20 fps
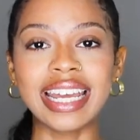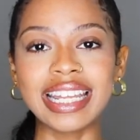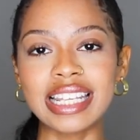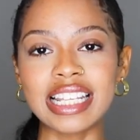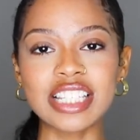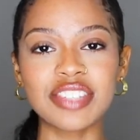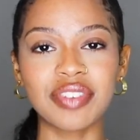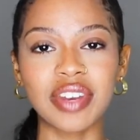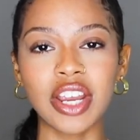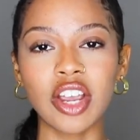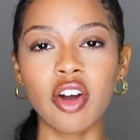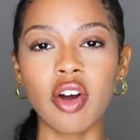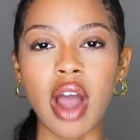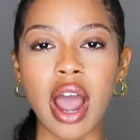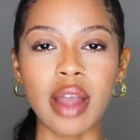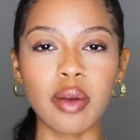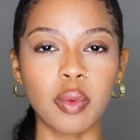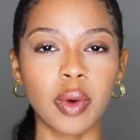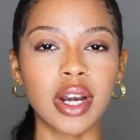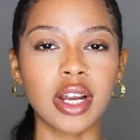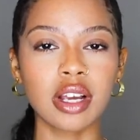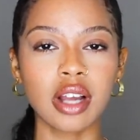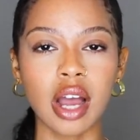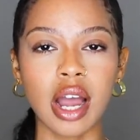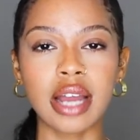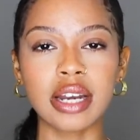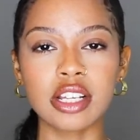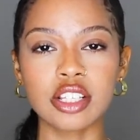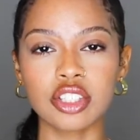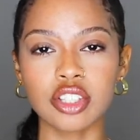In this video, I want to
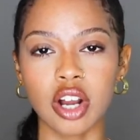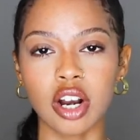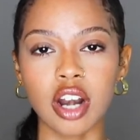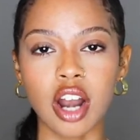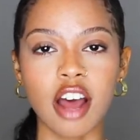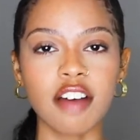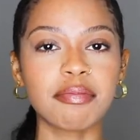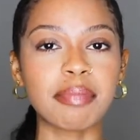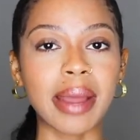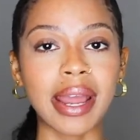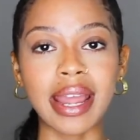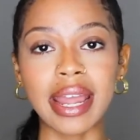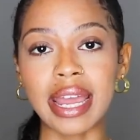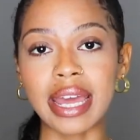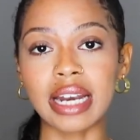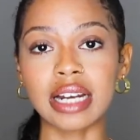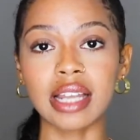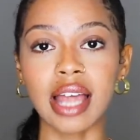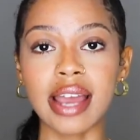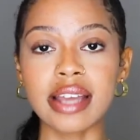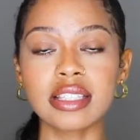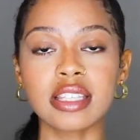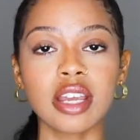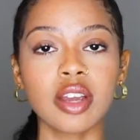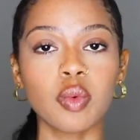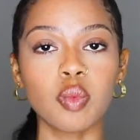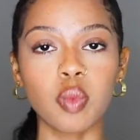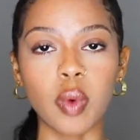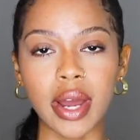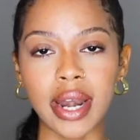kind of start off by
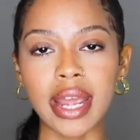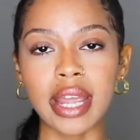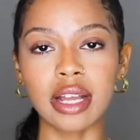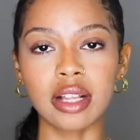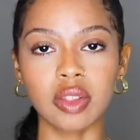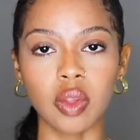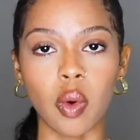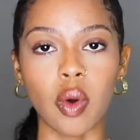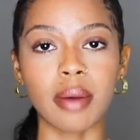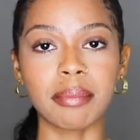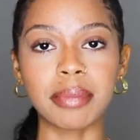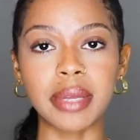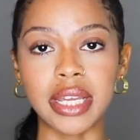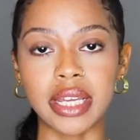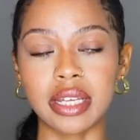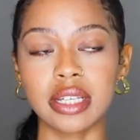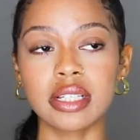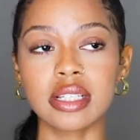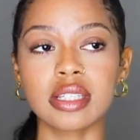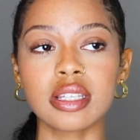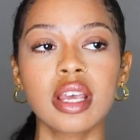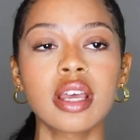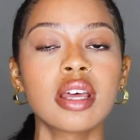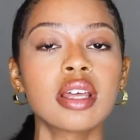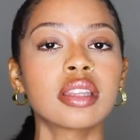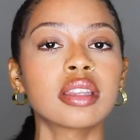analyzing what a glow up is